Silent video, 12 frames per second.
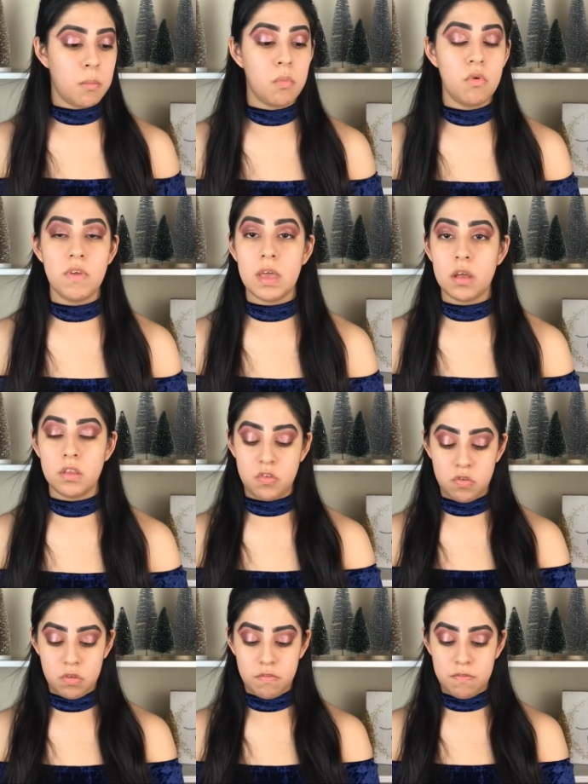moving on
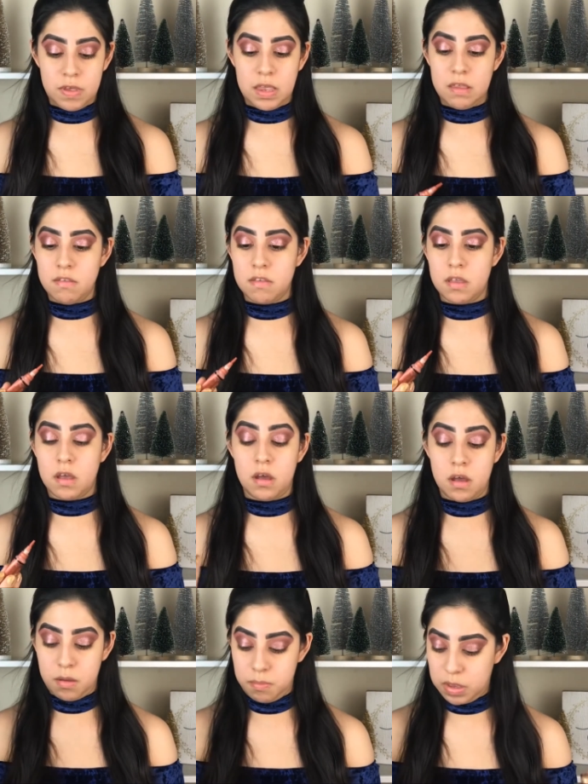to the face
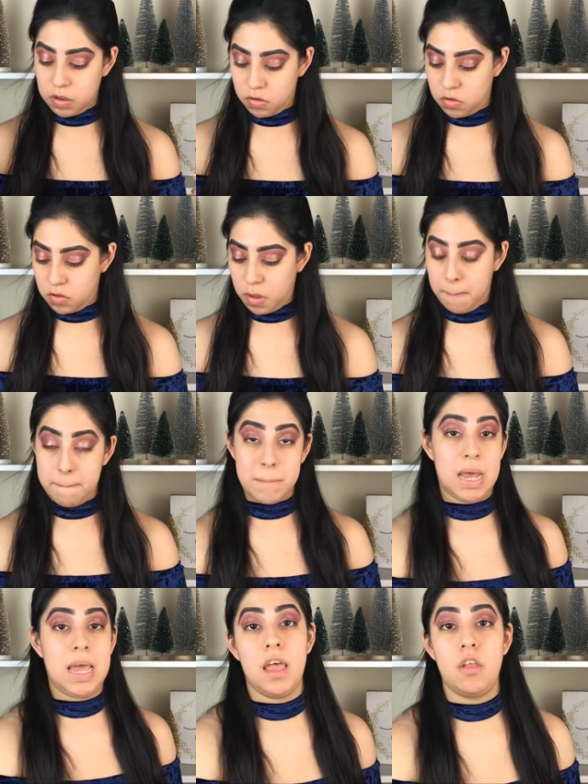because
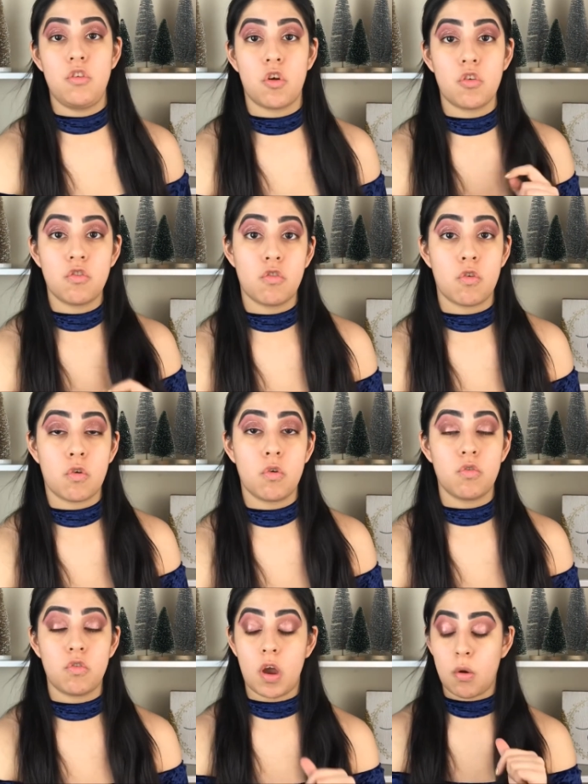my dark
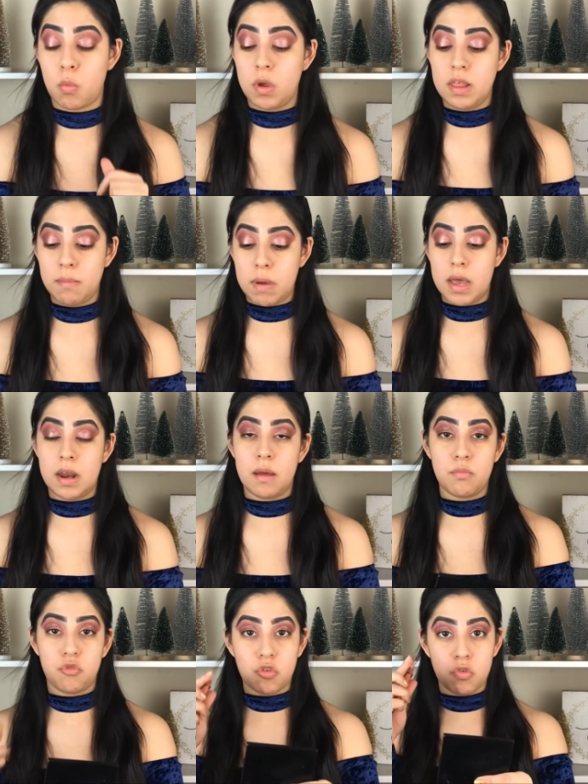circles are really bad.
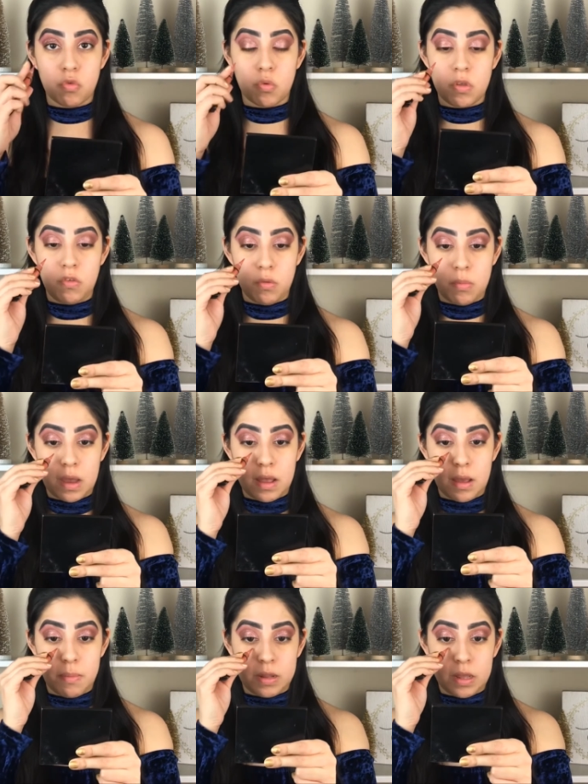I'm just going to
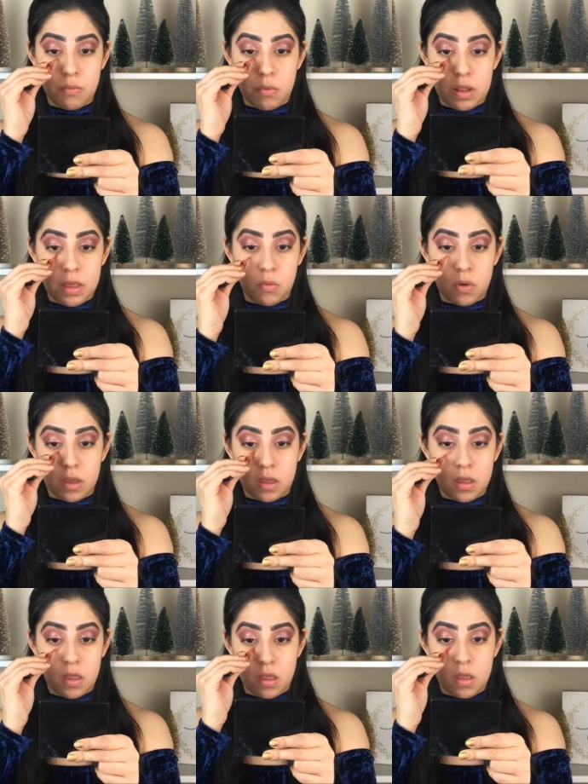apply really quick
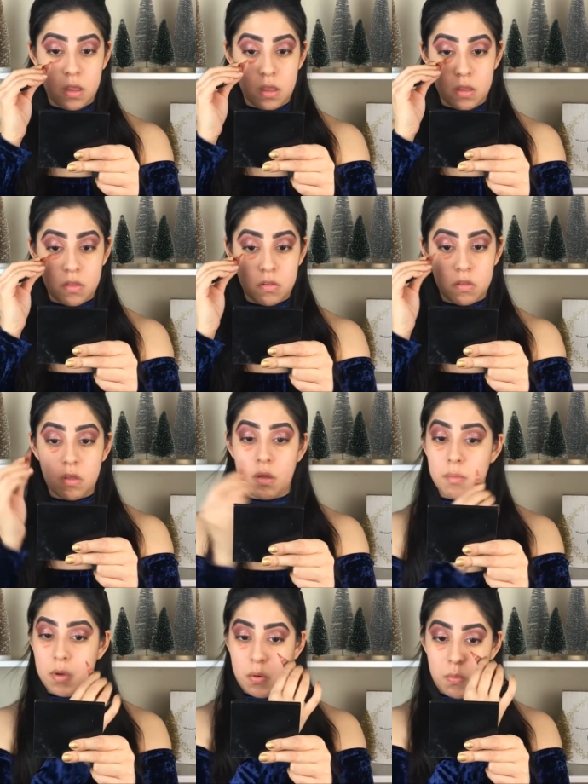
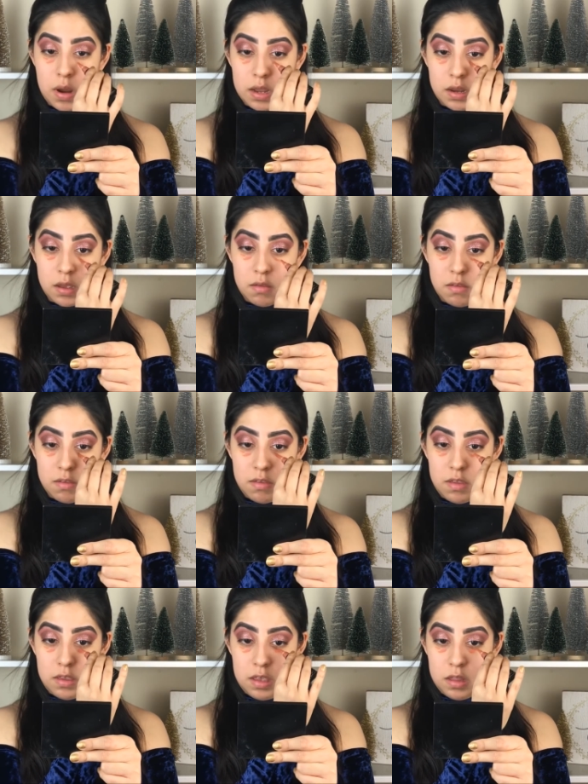some red
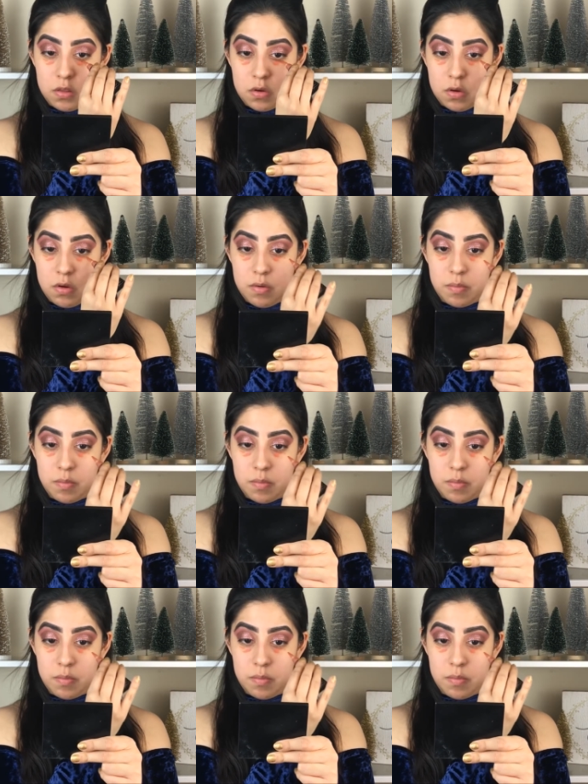concealer.